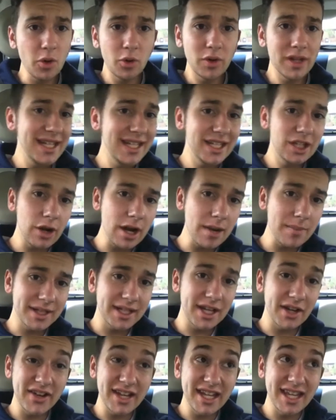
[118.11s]
not really integrating
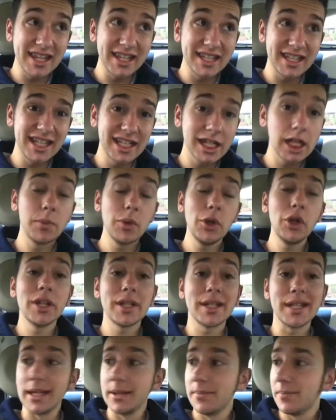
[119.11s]
myself in the
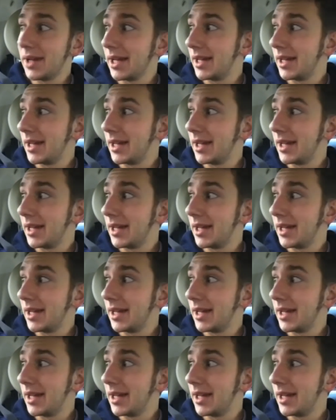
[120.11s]
community